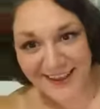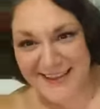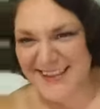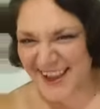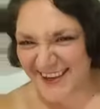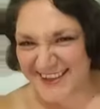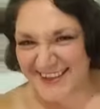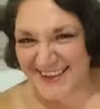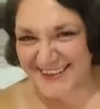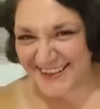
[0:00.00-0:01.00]
It's kind of
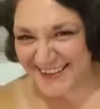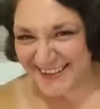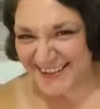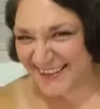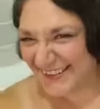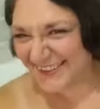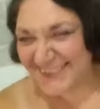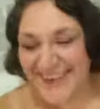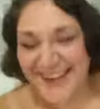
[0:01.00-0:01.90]
sexy, you know?